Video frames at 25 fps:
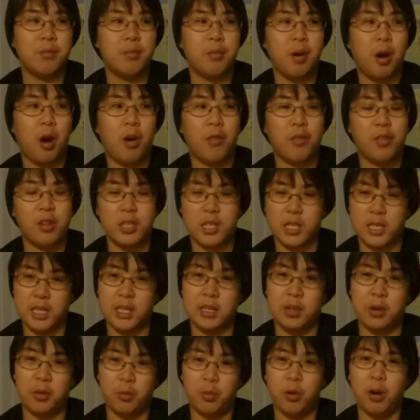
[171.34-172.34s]
obviously
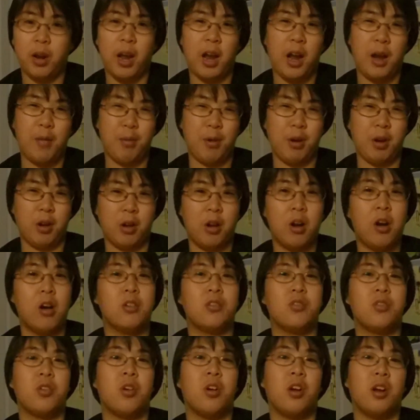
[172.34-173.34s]
the one that happened in a
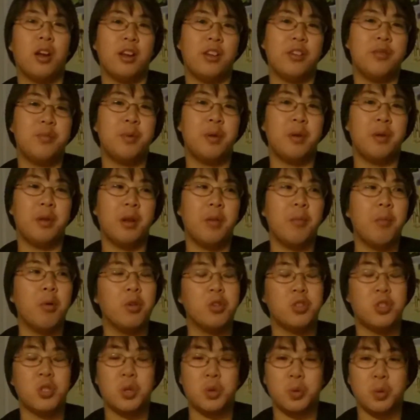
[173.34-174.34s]
concert hall that's been the
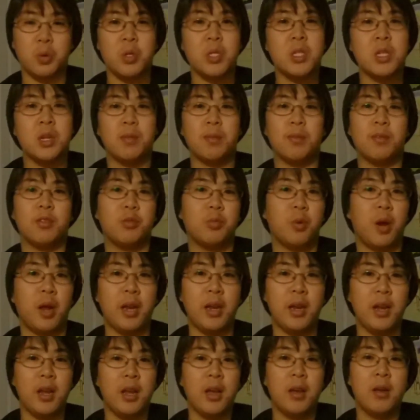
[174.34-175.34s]
most gruesome was
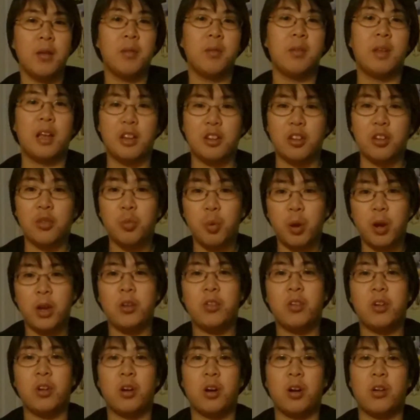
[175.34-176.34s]
when they just went
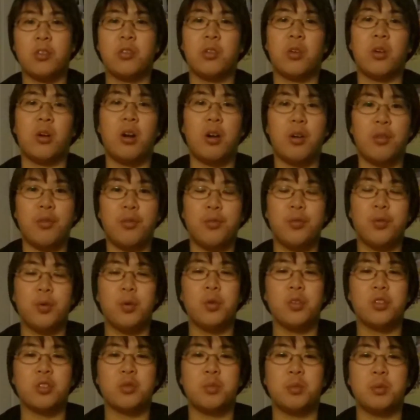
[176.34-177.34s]
into the concert hall, threw
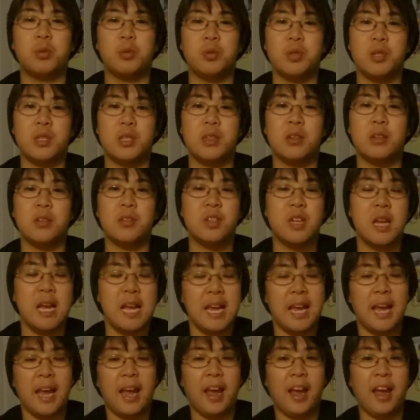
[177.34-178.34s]
explosives,
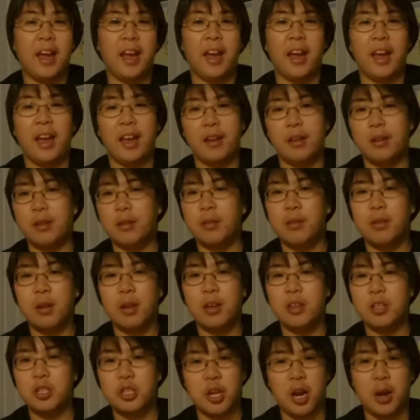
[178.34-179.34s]
and
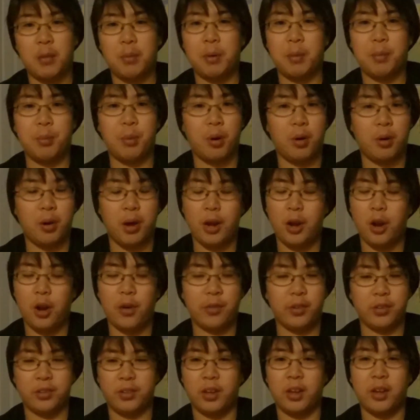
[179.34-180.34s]
shot people. And
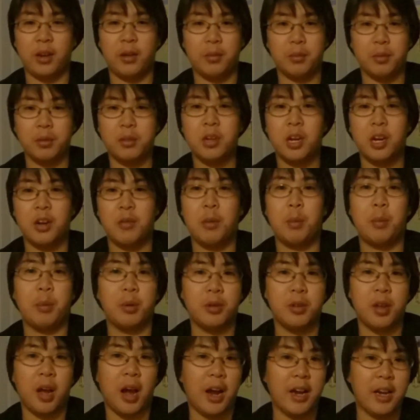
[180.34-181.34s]
obviously a ton of people
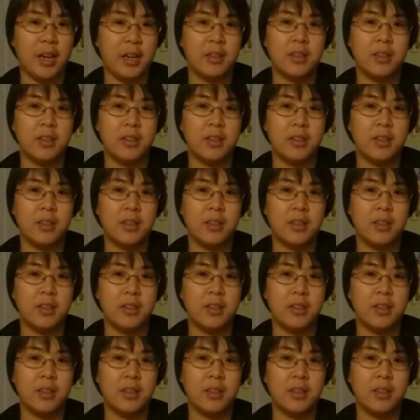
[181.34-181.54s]
died